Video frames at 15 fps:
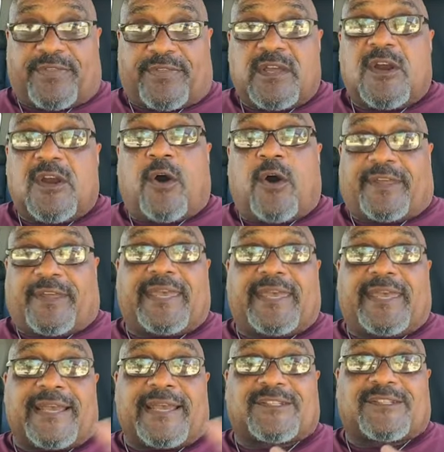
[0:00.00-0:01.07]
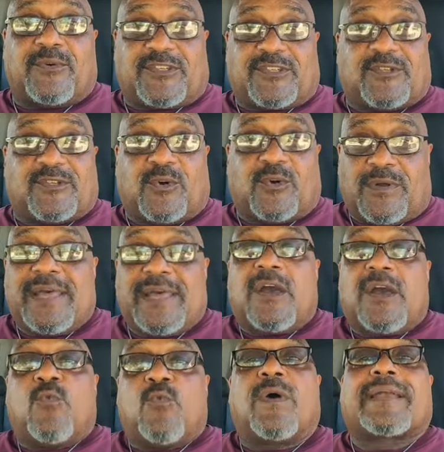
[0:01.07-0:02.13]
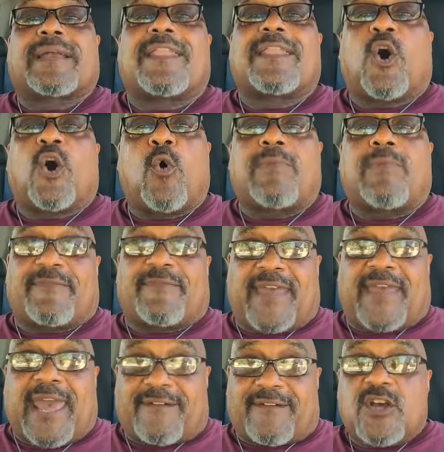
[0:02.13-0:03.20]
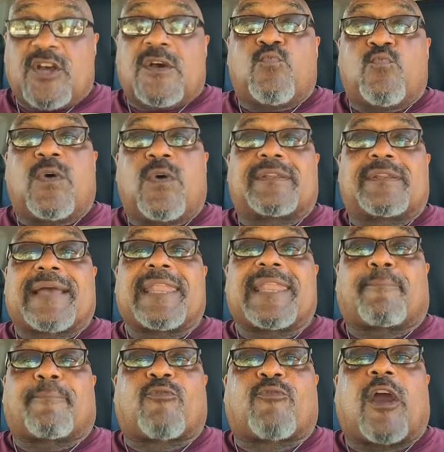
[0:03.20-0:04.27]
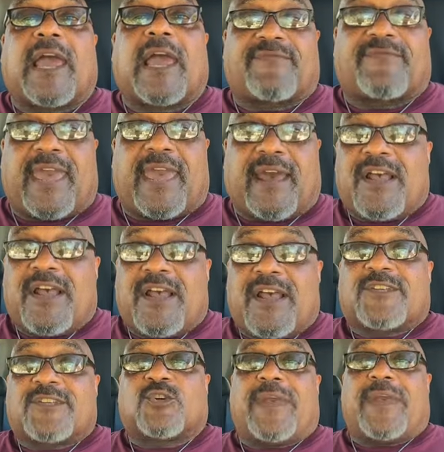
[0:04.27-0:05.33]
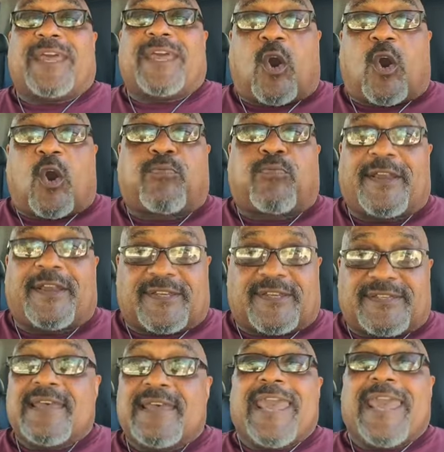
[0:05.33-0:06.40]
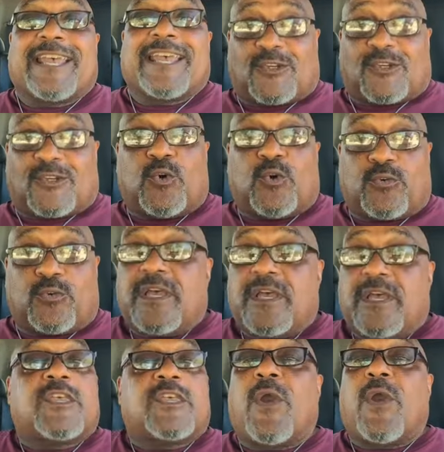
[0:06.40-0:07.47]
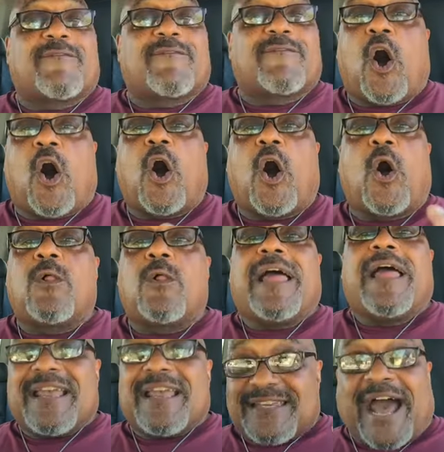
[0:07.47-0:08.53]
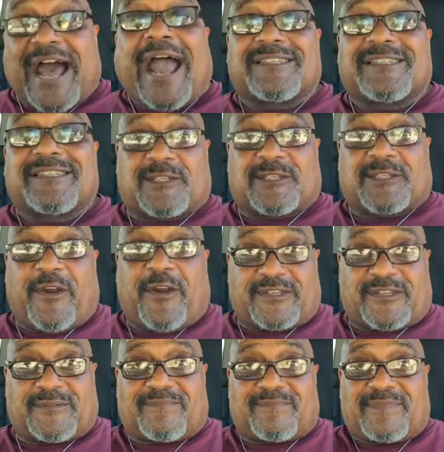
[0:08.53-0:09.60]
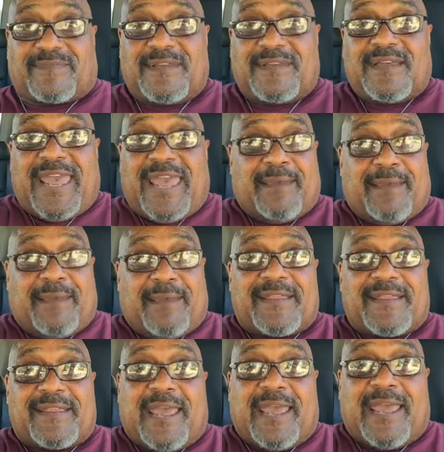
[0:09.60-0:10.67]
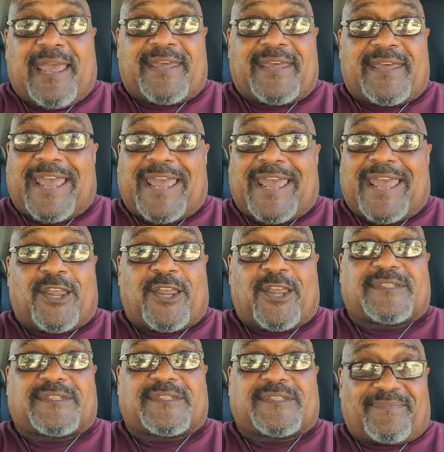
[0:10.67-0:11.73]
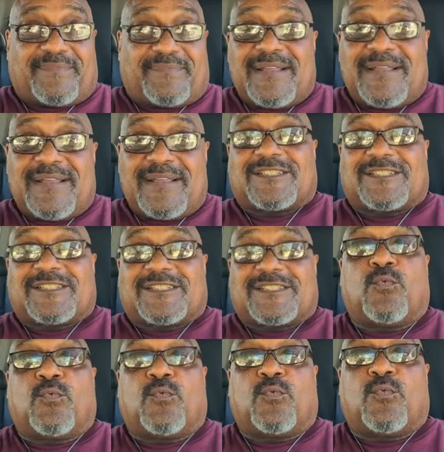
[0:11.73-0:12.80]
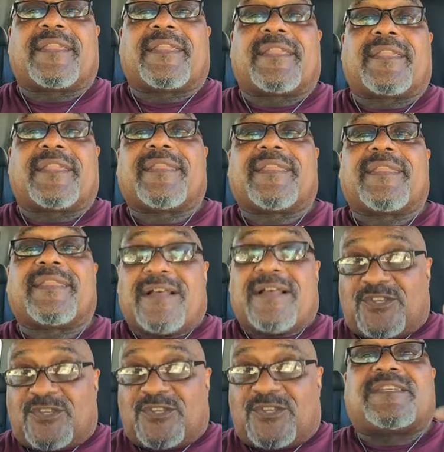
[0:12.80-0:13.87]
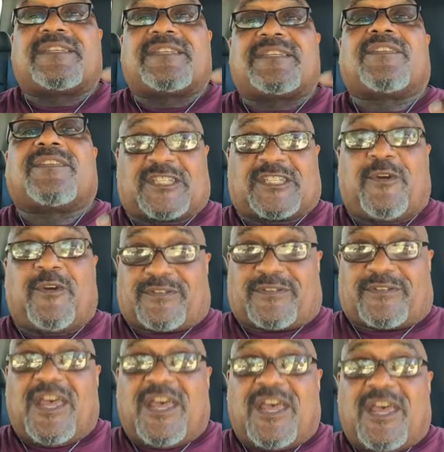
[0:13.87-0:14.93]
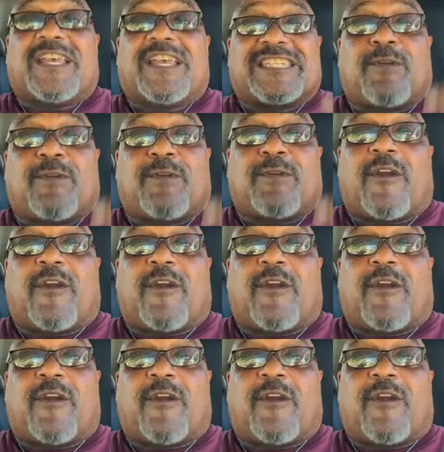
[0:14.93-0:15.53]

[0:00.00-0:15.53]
or the kid next to you in school, what kind of home life they have, what kind of prayer life they have. So in workplaces and schools, you have all kinds of spirits. Amen. Amen, Deanna. And you see it. So when you're a child of God, you see the other spirits. Spirit